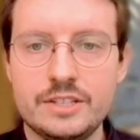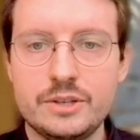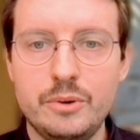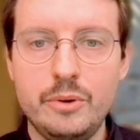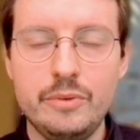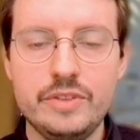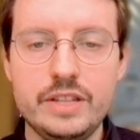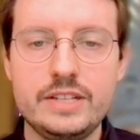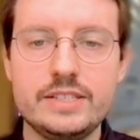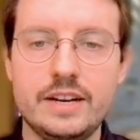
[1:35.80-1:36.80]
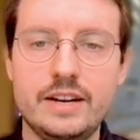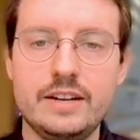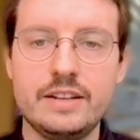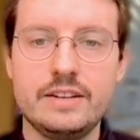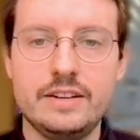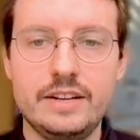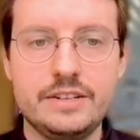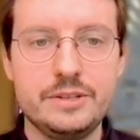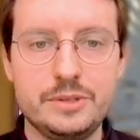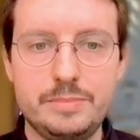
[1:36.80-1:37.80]
go over the design needed
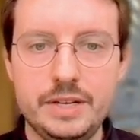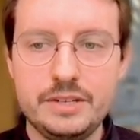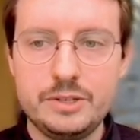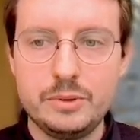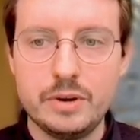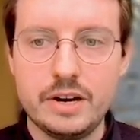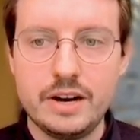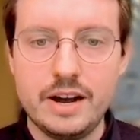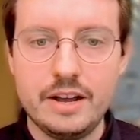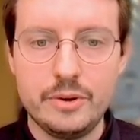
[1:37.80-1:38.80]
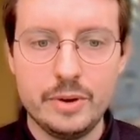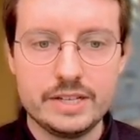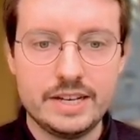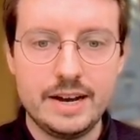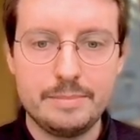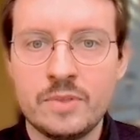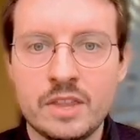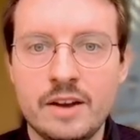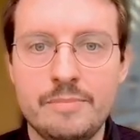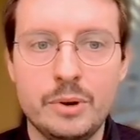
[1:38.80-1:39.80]
to speak to our iOS app.
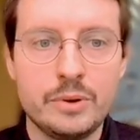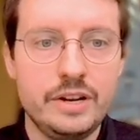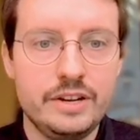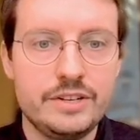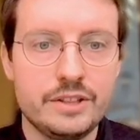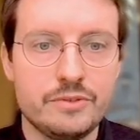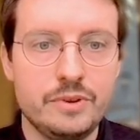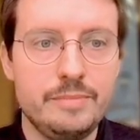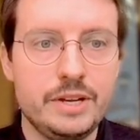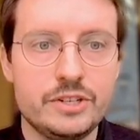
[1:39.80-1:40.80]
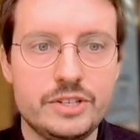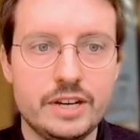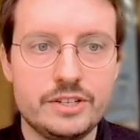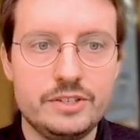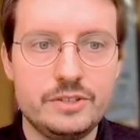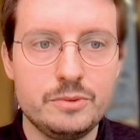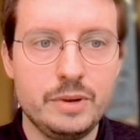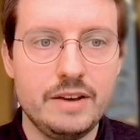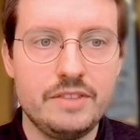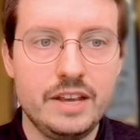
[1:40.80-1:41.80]
I've broken it into three major sections. We
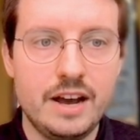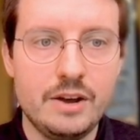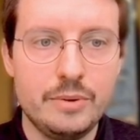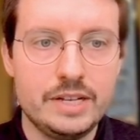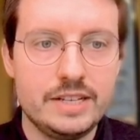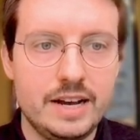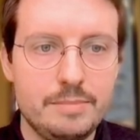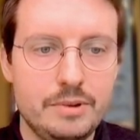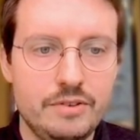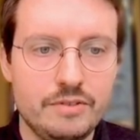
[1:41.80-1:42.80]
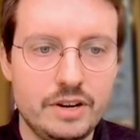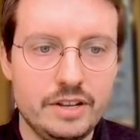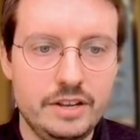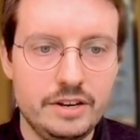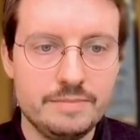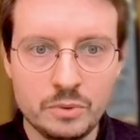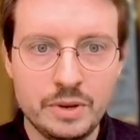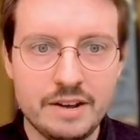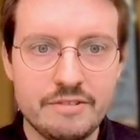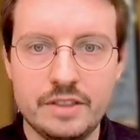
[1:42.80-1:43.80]
have the iOS app running here. We
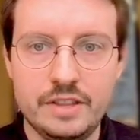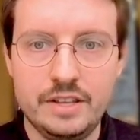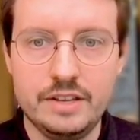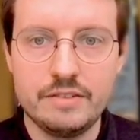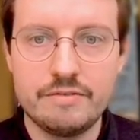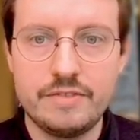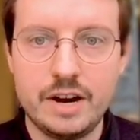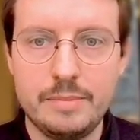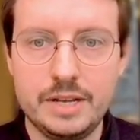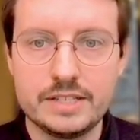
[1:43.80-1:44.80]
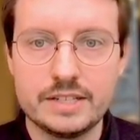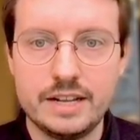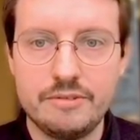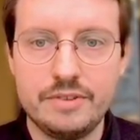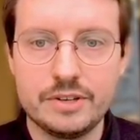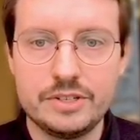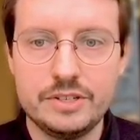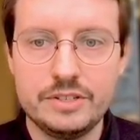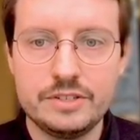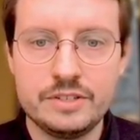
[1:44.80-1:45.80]
have the Firebase Cloud
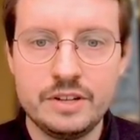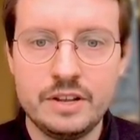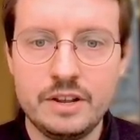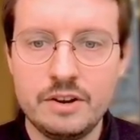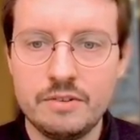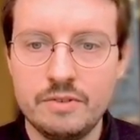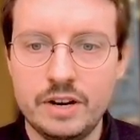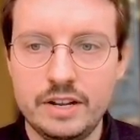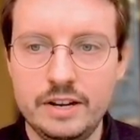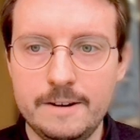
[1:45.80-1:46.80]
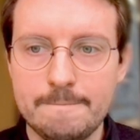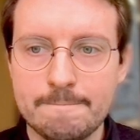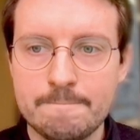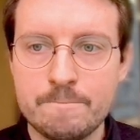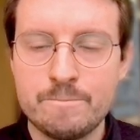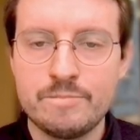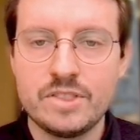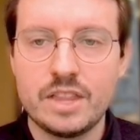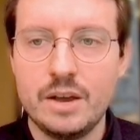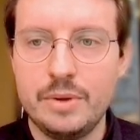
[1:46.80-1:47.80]
Functions running here.
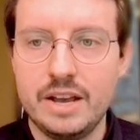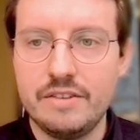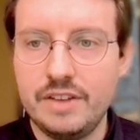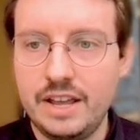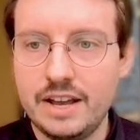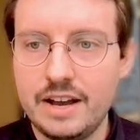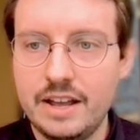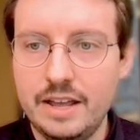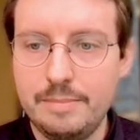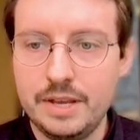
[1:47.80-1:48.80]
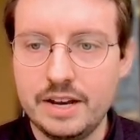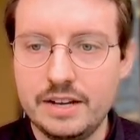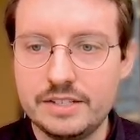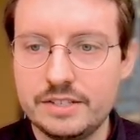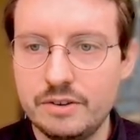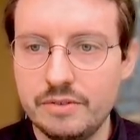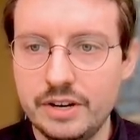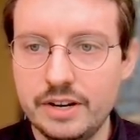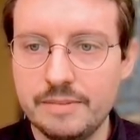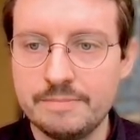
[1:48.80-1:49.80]
And we have AI APIs over here.